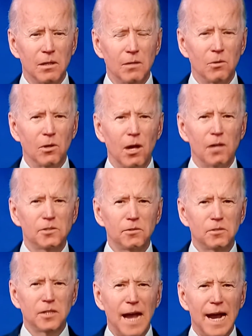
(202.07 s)
We'll also
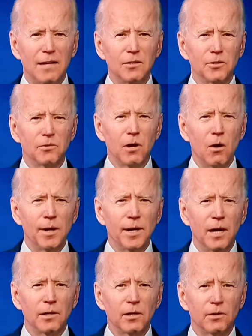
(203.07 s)
tackle the growing
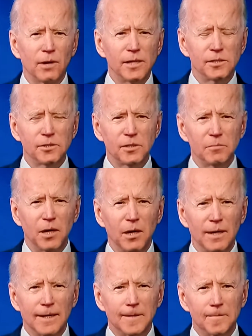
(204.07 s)
hunger crisis in America.